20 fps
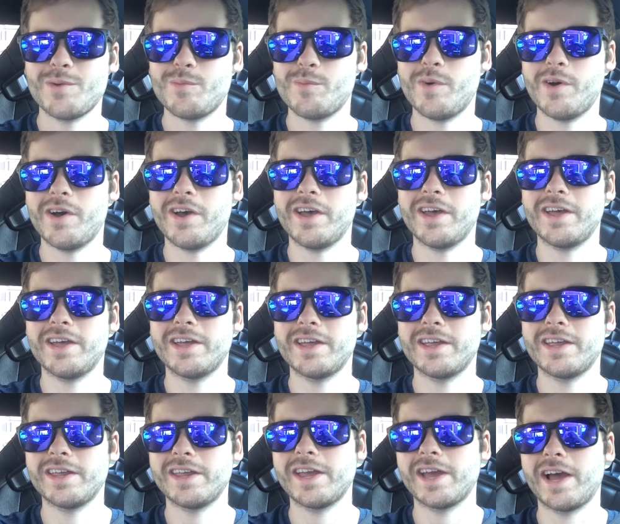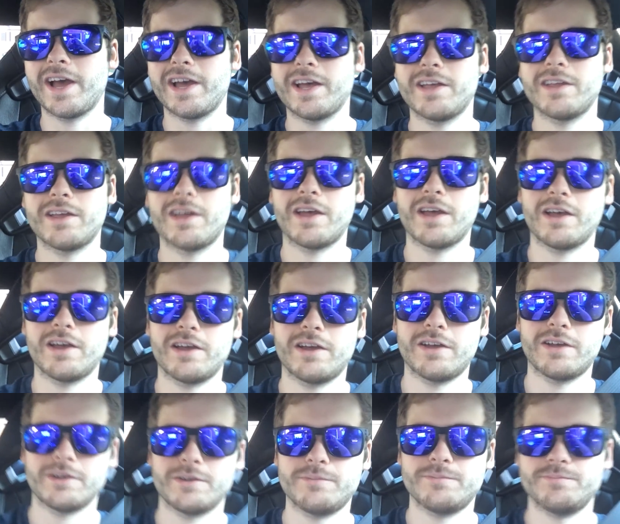but yeah,
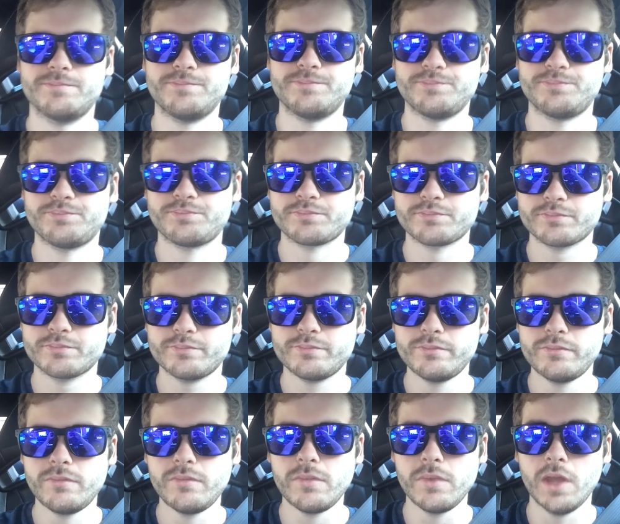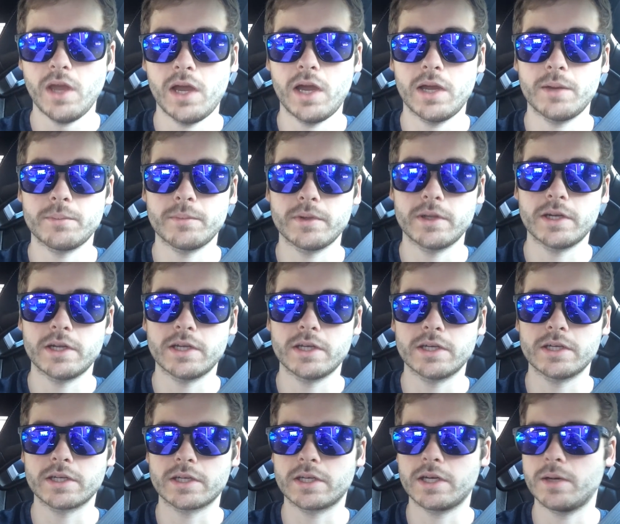um, I'm
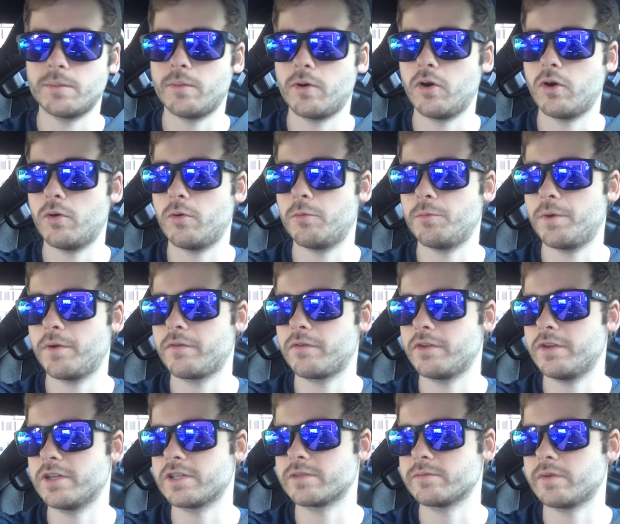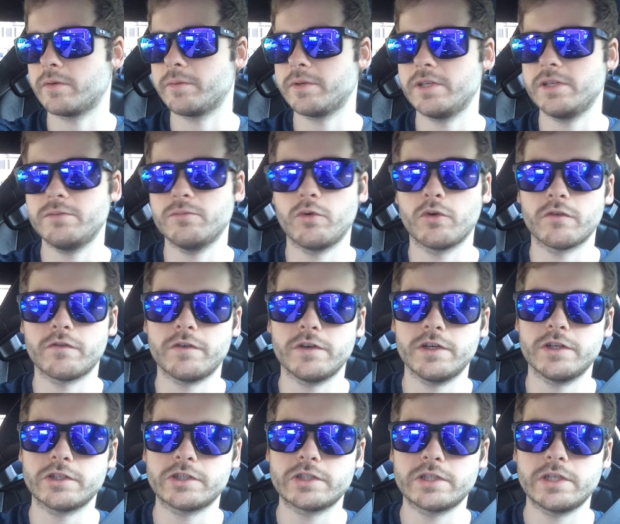gonna come home after this and probably eat more
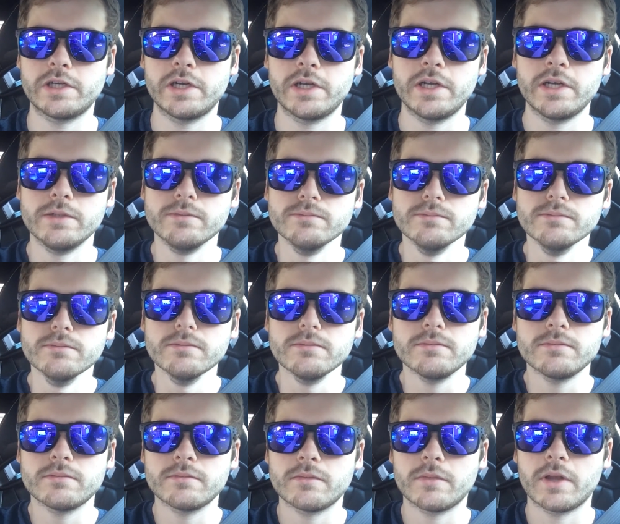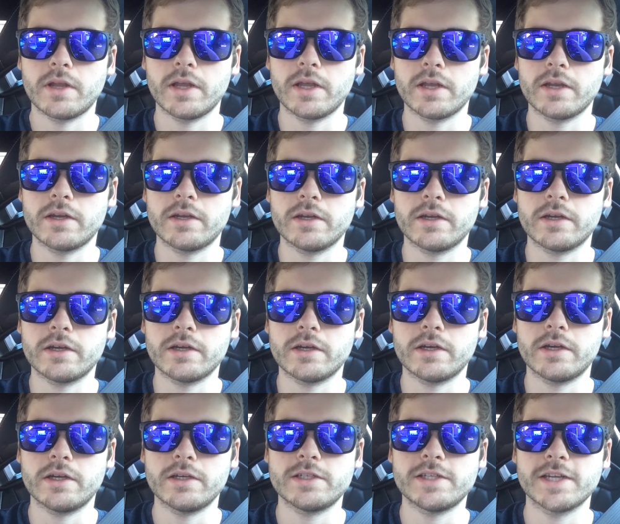fish and uh,
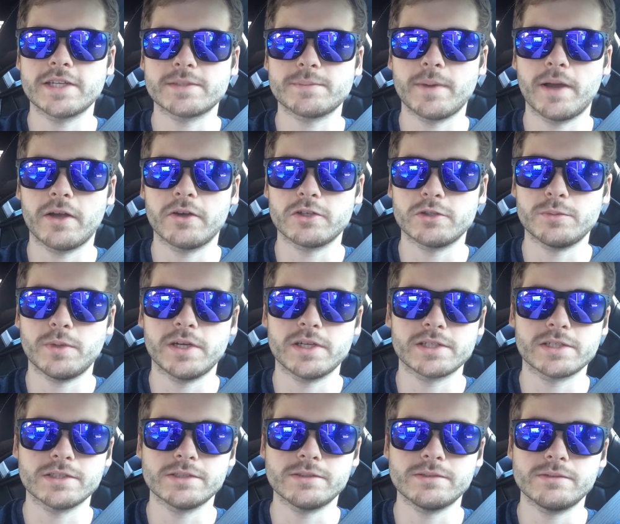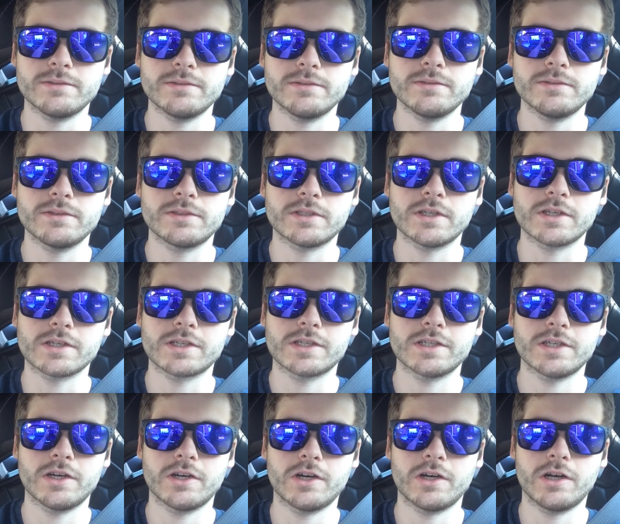take some allergy medicine. So see
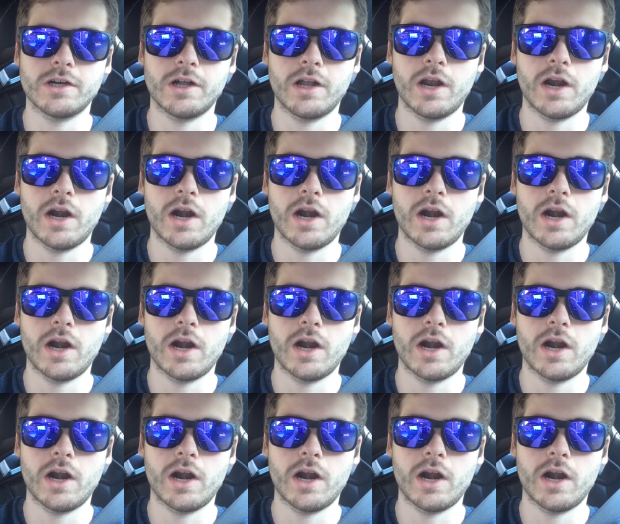y'all